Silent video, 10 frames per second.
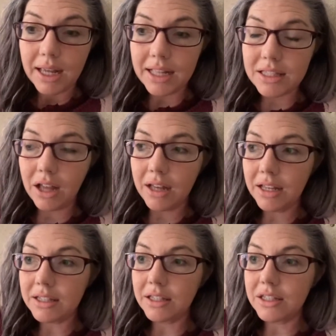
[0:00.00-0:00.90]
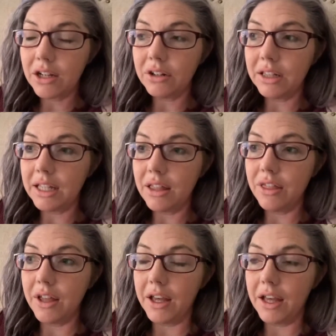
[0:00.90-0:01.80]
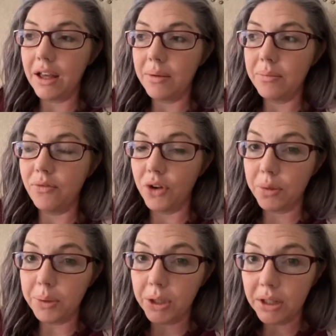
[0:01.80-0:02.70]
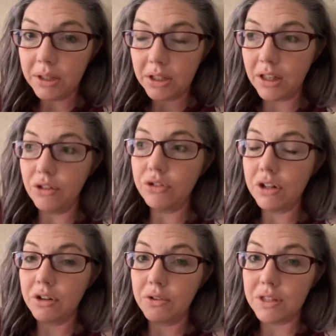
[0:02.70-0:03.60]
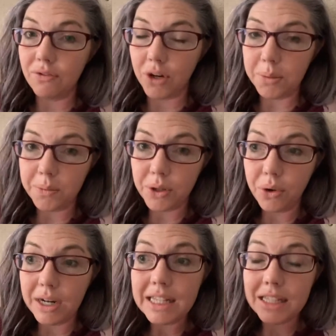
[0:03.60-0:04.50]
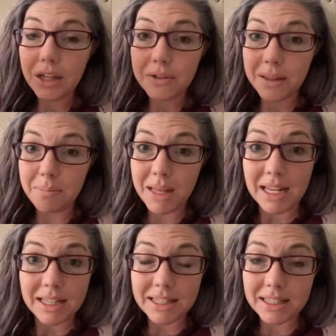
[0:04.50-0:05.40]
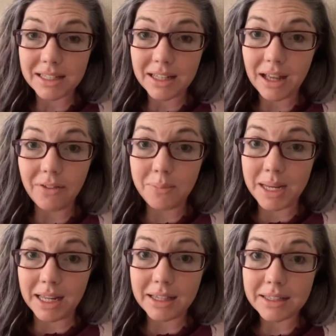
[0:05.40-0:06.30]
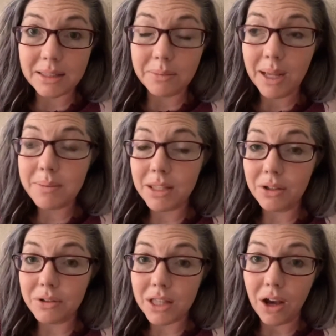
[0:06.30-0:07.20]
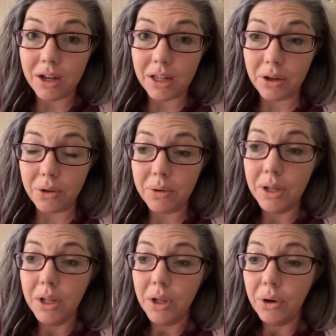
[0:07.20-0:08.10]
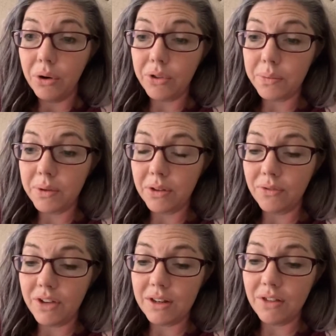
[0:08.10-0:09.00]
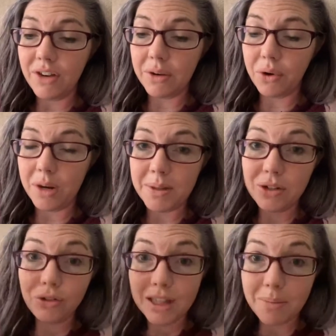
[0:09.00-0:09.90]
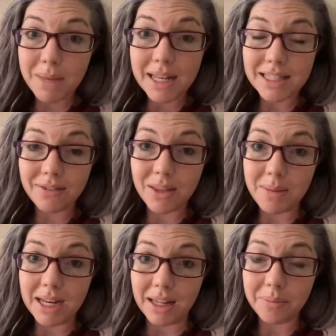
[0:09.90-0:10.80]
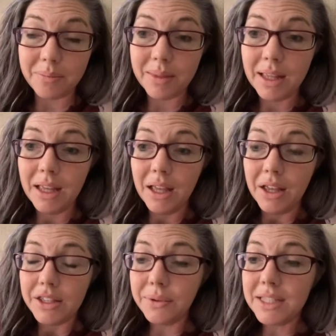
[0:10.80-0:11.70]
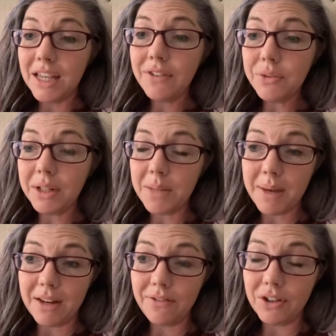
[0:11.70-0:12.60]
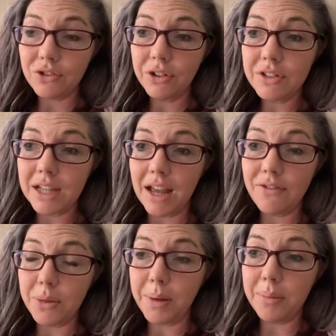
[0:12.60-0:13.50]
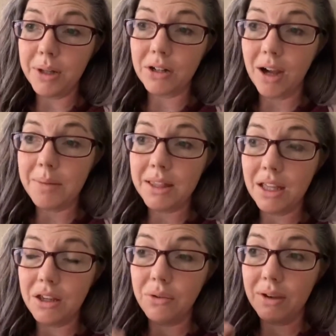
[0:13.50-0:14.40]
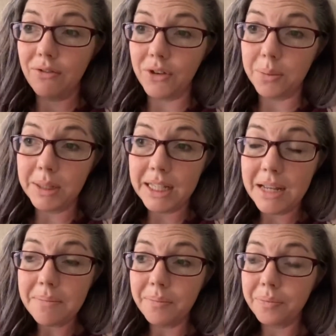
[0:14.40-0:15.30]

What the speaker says: It's not necessarily the verbal. They usually don't use the verbal recordings. They use the minutes of meetings. Sometimes they'll use the audio or the video recording, but it's usually the minutes of the meeting. So it's even really beneficial to have your public comment that you give verbally